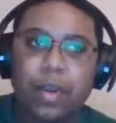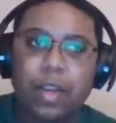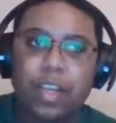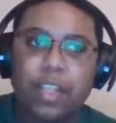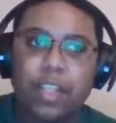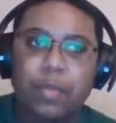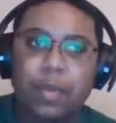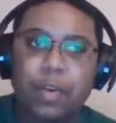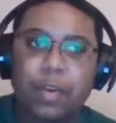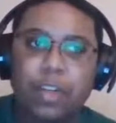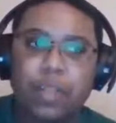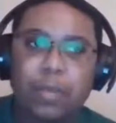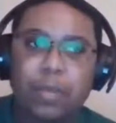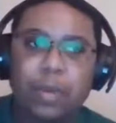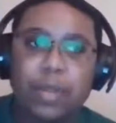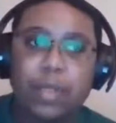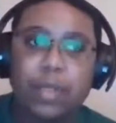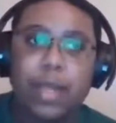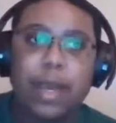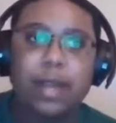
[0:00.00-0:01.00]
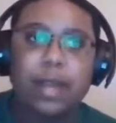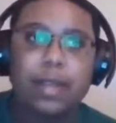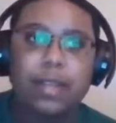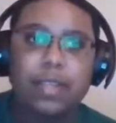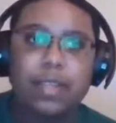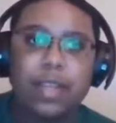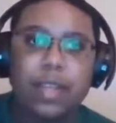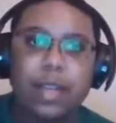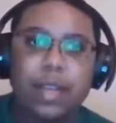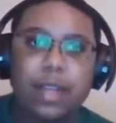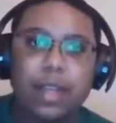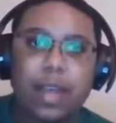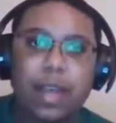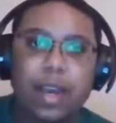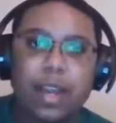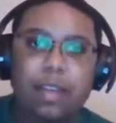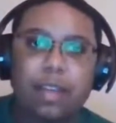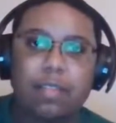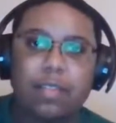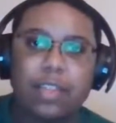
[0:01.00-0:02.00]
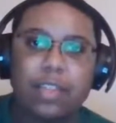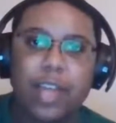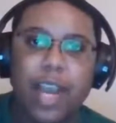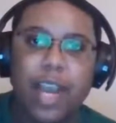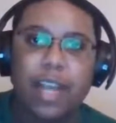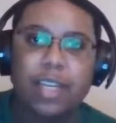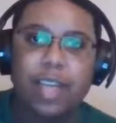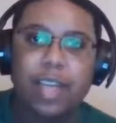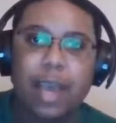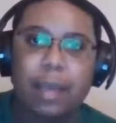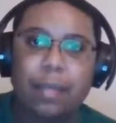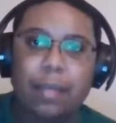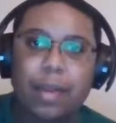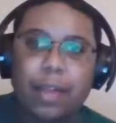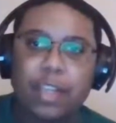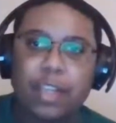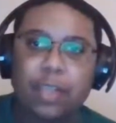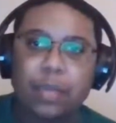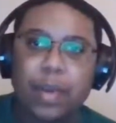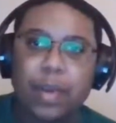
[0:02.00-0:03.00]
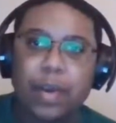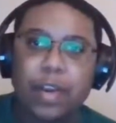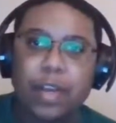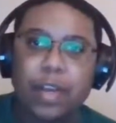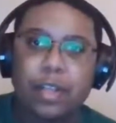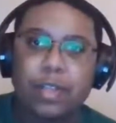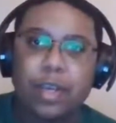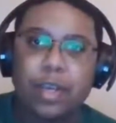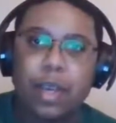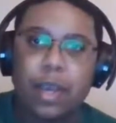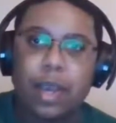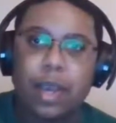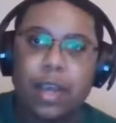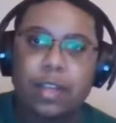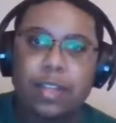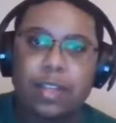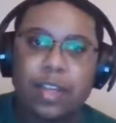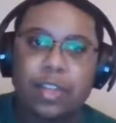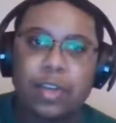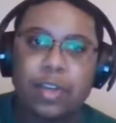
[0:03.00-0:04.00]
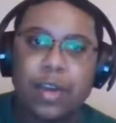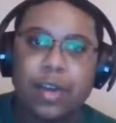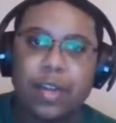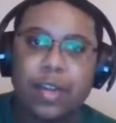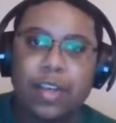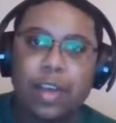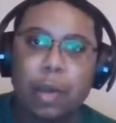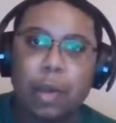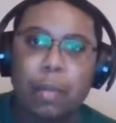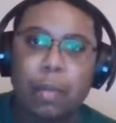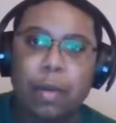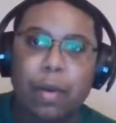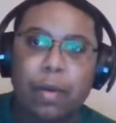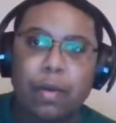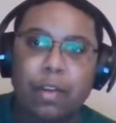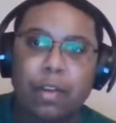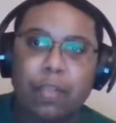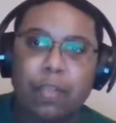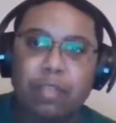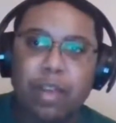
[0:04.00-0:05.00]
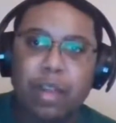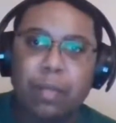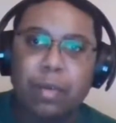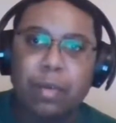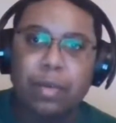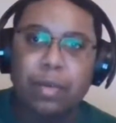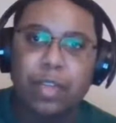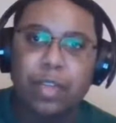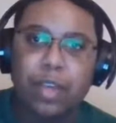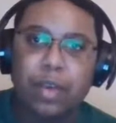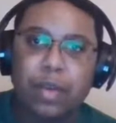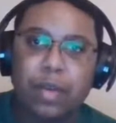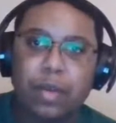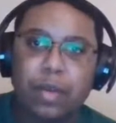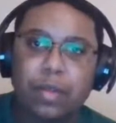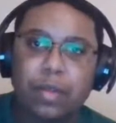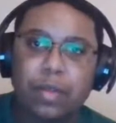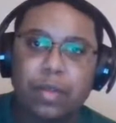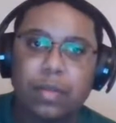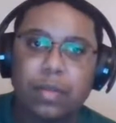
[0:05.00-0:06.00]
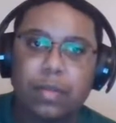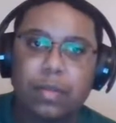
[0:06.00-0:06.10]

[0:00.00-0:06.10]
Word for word: Niece Motorsports, Natalie's getting a lot of track time and experience as they try to help her develop her skills.